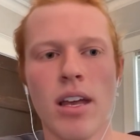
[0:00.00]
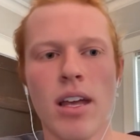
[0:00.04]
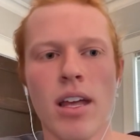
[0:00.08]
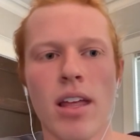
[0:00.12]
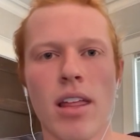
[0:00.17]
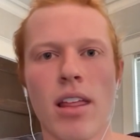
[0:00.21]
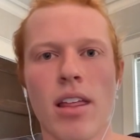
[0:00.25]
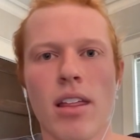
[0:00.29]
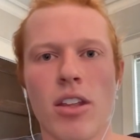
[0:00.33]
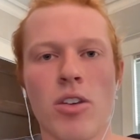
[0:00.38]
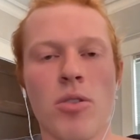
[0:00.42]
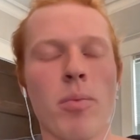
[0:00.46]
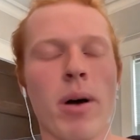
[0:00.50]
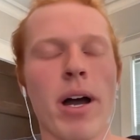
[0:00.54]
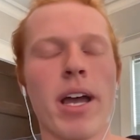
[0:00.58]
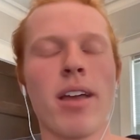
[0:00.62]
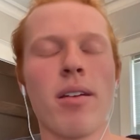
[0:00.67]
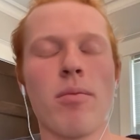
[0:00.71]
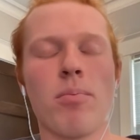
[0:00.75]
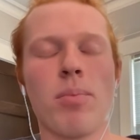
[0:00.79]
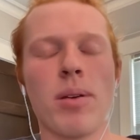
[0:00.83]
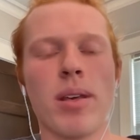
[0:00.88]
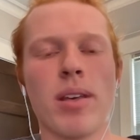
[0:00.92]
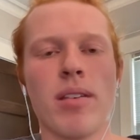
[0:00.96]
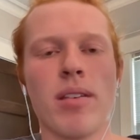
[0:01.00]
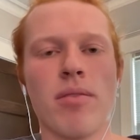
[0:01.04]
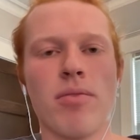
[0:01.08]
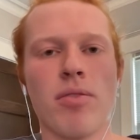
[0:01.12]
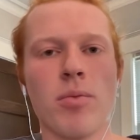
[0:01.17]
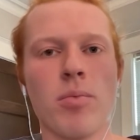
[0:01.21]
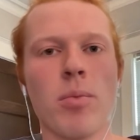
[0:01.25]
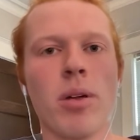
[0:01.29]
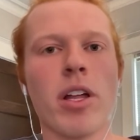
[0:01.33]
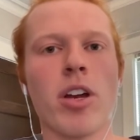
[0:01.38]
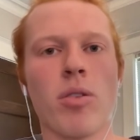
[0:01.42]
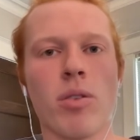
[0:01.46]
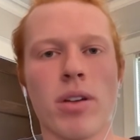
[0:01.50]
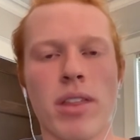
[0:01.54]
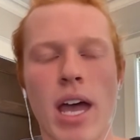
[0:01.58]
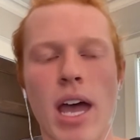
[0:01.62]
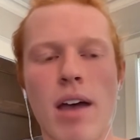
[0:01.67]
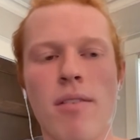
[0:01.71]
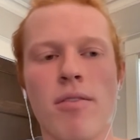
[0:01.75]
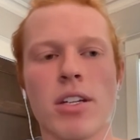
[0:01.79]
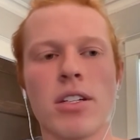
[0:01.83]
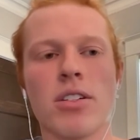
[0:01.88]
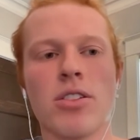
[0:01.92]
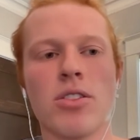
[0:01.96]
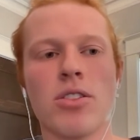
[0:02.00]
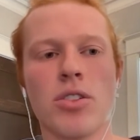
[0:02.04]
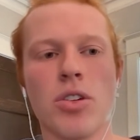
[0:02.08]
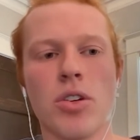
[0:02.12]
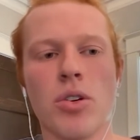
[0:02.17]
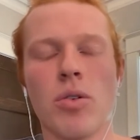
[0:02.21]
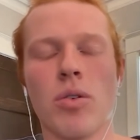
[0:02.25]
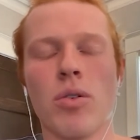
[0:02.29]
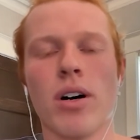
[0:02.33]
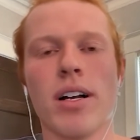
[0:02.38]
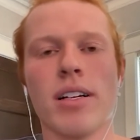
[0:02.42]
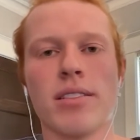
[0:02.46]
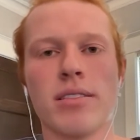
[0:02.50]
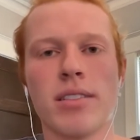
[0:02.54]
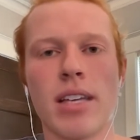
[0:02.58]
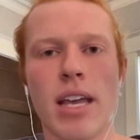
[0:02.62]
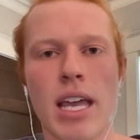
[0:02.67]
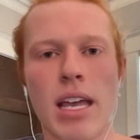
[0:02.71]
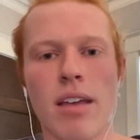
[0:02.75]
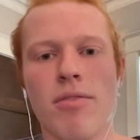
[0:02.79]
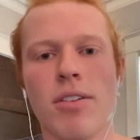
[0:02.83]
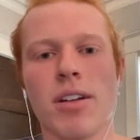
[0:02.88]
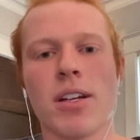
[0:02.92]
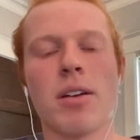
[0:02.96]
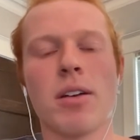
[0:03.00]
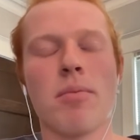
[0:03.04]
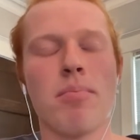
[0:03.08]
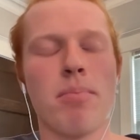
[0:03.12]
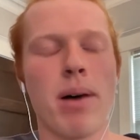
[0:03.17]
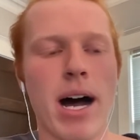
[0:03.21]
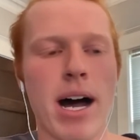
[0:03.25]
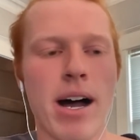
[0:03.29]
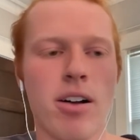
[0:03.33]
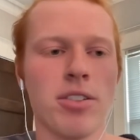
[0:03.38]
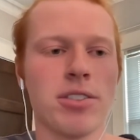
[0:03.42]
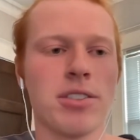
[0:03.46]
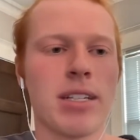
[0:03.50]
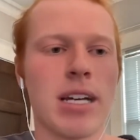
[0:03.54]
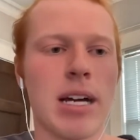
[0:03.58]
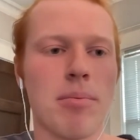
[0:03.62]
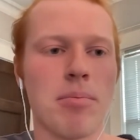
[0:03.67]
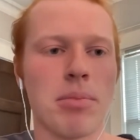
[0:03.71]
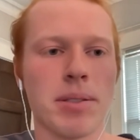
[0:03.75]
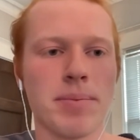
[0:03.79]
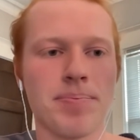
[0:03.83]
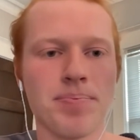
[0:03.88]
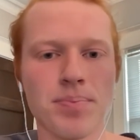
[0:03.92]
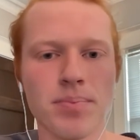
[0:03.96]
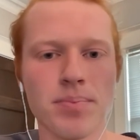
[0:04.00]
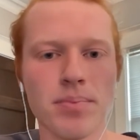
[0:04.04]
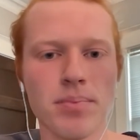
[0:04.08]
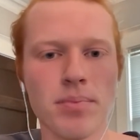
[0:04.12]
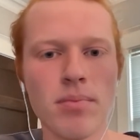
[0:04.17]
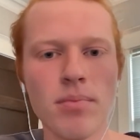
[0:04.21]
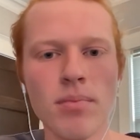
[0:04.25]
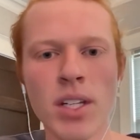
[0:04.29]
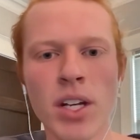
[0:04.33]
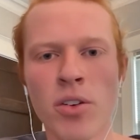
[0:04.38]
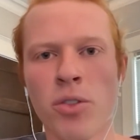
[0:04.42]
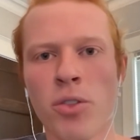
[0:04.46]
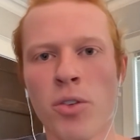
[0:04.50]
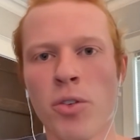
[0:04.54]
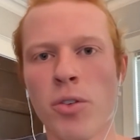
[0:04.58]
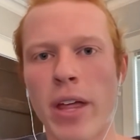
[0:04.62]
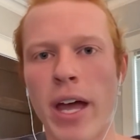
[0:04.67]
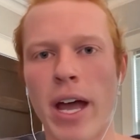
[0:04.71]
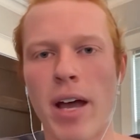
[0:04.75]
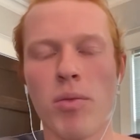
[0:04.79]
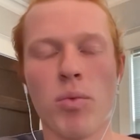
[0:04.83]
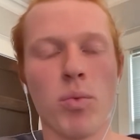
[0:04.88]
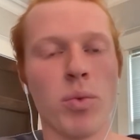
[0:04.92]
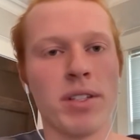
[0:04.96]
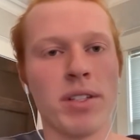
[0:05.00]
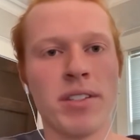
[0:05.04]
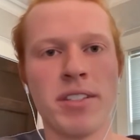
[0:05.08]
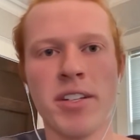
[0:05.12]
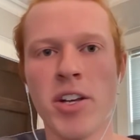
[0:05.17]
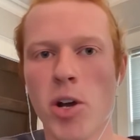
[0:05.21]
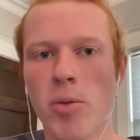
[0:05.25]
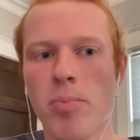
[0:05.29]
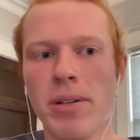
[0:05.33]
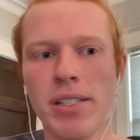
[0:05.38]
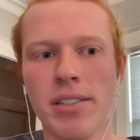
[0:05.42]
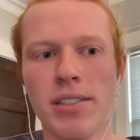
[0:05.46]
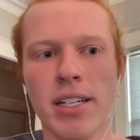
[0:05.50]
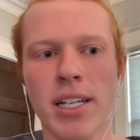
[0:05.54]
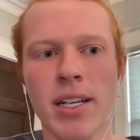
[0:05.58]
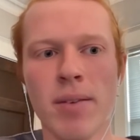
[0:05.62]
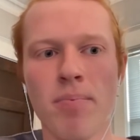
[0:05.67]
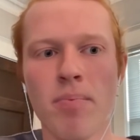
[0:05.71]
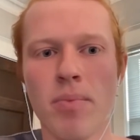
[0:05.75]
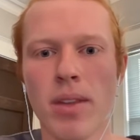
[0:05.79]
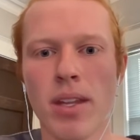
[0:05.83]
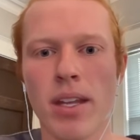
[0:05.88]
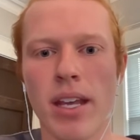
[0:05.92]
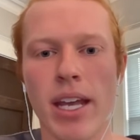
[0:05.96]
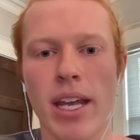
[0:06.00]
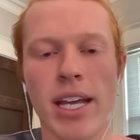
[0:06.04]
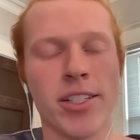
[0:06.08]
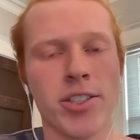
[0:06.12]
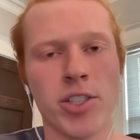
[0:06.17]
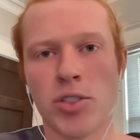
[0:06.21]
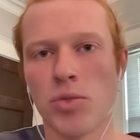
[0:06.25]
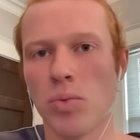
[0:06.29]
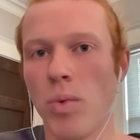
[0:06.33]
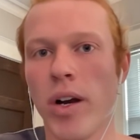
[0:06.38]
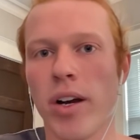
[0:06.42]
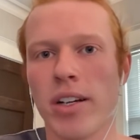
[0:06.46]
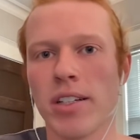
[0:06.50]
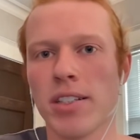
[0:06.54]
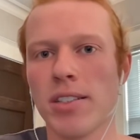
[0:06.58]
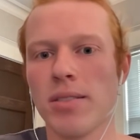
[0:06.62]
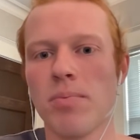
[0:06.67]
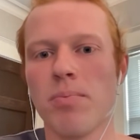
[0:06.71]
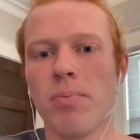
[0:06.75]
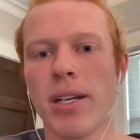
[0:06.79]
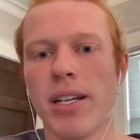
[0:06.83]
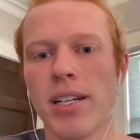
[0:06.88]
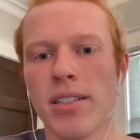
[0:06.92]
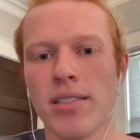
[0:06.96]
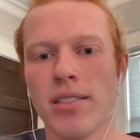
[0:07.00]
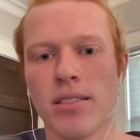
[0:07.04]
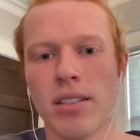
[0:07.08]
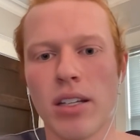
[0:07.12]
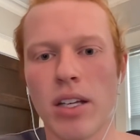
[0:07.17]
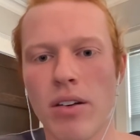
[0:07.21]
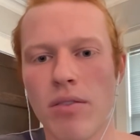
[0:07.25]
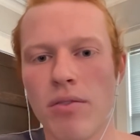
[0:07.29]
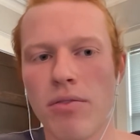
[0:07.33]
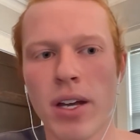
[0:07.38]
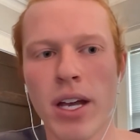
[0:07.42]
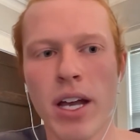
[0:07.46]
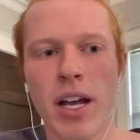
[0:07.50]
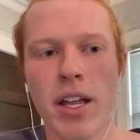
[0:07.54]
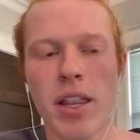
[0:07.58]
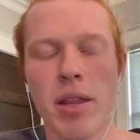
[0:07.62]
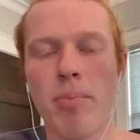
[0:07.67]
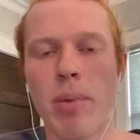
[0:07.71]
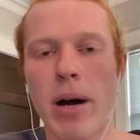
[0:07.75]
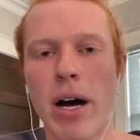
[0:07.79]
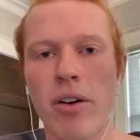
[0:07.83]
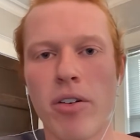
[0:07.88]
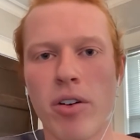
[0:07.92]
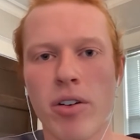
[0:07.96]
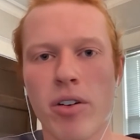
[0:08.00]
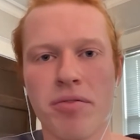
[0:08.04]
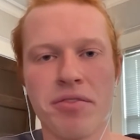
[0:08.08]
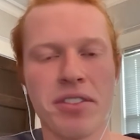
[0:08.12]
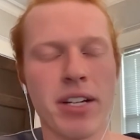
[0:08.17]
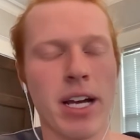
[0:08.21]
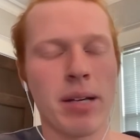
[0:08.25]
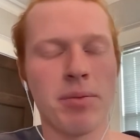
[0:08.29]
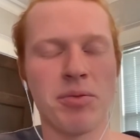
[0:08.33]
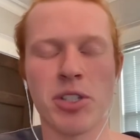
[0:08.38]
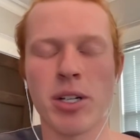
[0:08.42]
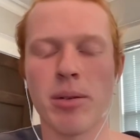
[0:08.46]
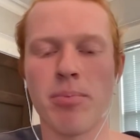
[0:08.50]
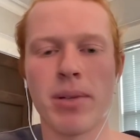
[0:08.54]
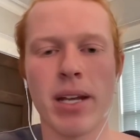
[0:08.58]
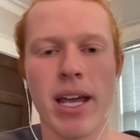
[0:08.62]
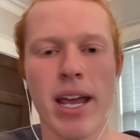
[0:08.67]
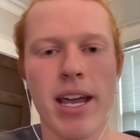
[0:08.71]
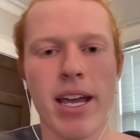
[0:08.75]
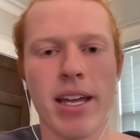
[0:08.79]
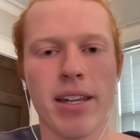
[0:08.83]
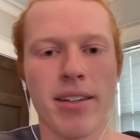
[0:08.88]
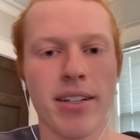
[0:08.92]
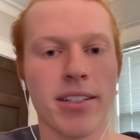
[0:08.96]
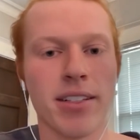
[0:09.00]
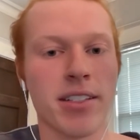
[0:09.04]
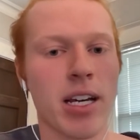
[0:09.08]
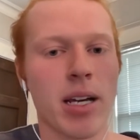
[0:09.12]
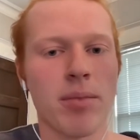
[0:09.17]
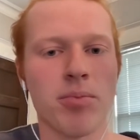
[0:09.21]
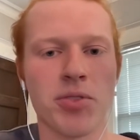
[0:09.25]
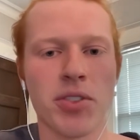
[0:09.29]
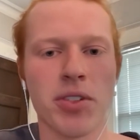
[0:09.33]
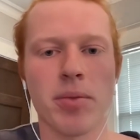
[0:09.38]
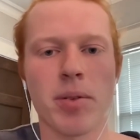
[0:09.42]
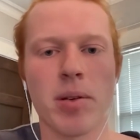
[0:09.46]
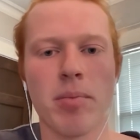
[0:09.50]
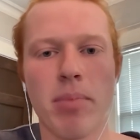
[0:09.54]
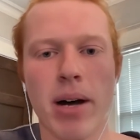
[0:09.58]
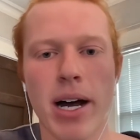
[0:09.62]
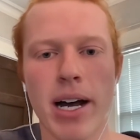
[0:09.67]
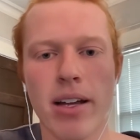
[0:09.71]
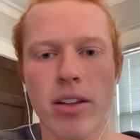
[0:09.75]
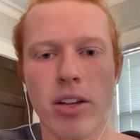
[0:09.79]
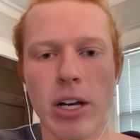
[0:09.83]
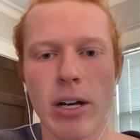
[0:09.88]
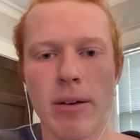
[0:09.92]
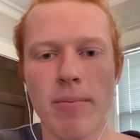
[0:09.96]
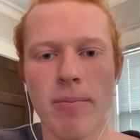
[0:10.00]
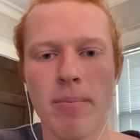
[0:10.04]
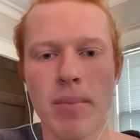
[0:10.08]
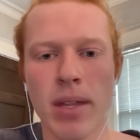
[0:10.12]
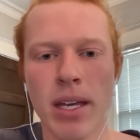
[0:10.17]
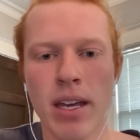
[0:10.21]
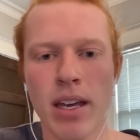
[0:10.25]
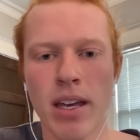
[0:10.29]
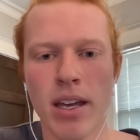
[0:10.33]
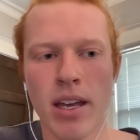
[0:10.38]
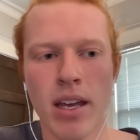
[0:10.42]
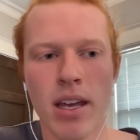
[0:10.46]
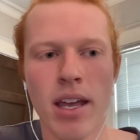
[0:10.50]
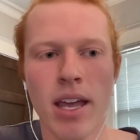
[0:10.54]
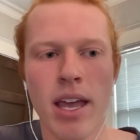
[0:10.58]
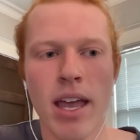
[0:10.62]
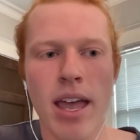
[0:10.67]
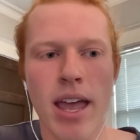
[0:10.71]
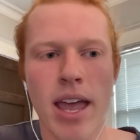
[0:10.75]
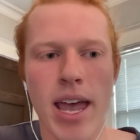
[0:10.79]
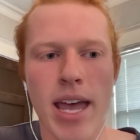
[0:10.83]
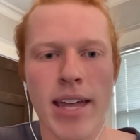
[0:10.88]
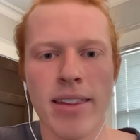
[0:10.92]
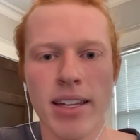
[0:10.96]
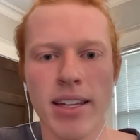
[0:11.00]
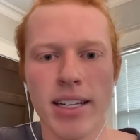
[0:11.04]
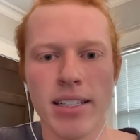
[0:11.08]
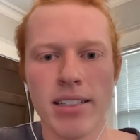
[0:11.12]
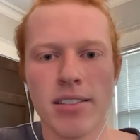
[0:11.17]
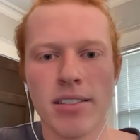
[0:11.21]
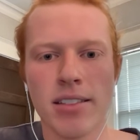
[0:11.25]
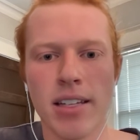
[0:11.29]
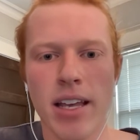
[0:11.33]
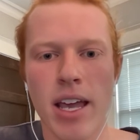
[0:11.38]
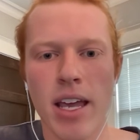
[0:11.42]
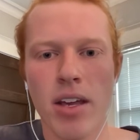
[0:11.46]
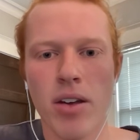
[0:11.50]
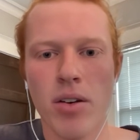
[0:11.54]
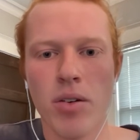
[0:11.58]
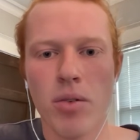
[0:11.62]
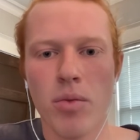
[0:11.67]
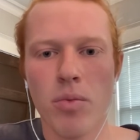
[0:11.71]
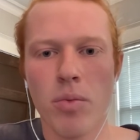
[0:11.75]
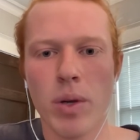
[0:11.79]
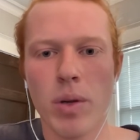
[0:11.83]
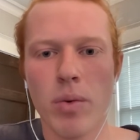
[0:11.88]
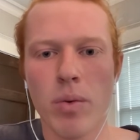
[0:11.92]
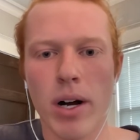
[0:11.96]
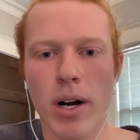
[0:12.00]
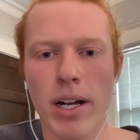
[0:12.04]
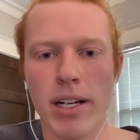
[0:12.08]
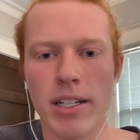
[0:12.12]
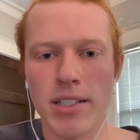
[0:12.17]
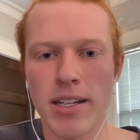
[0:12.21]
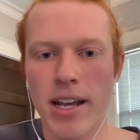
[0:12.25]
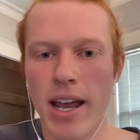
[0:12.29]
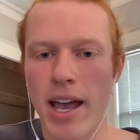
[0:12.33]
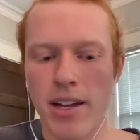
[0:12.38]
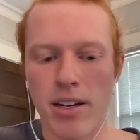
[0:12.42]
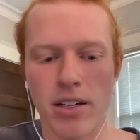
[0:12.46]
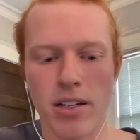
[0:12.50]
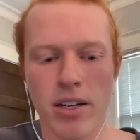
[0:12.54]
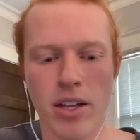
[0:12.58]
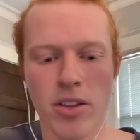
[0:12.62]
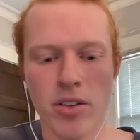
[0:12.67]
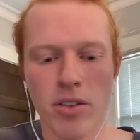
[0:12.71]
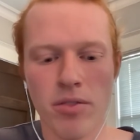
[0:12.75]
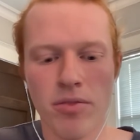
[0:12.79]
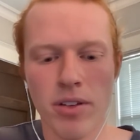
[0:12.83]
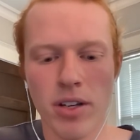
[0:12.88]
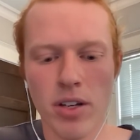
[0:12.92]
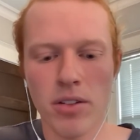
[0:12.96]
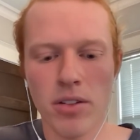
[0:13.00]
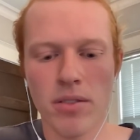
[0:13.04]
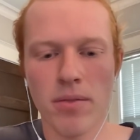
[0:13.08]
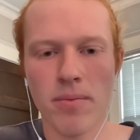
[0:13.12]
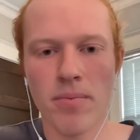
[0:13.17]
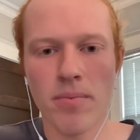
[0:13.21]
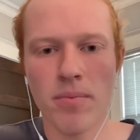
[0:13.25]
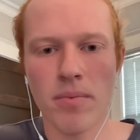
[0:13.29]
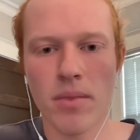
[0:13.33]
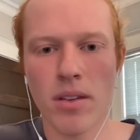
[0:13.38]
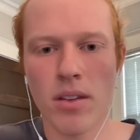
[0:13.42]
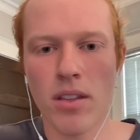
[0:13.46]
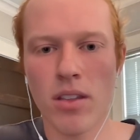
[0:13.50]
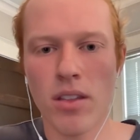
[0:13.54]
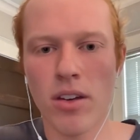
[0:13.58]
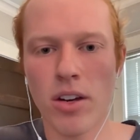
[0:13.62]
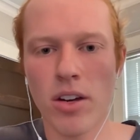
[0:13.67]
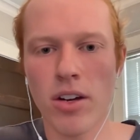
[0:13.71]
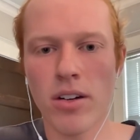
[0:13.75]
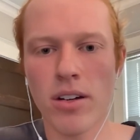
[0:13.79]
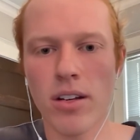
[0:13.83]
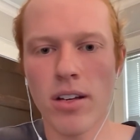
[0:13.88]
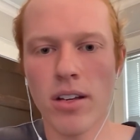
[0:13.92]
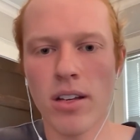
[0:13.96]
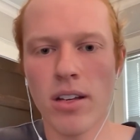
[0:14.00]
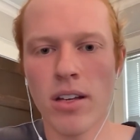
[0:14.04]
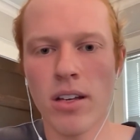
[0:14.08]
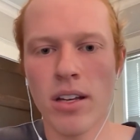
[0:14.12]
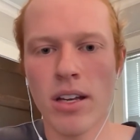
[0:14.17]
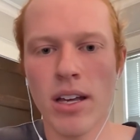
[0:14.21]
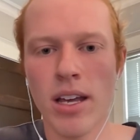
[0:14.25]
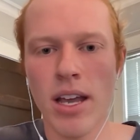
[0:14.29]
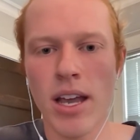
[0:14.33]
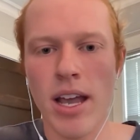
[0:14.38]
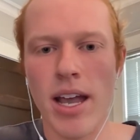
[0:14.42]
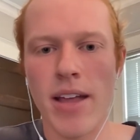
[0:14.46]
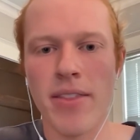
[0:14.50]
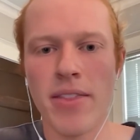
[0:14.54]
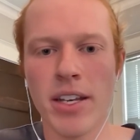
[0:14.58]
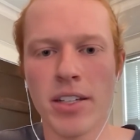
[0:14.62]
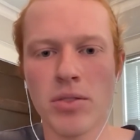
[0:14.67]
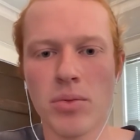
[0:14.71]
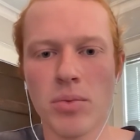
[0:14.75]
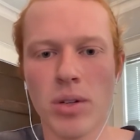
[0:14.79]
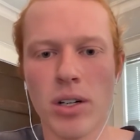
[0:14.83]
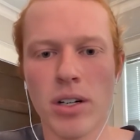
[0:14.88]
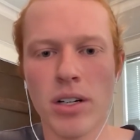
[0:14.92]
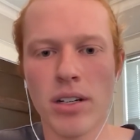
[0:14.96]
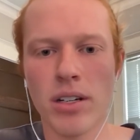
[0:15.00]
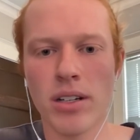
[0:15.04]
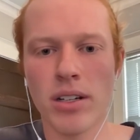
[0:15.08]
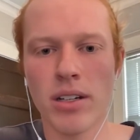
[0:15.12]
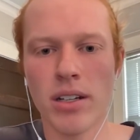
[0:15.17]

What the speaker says: you might be familiar with having to do a save and compile step through that. With TRPC, it just works because of the power of TypeScript and the TypeScript compiler. And let's say we wanted to add another field, third, and this one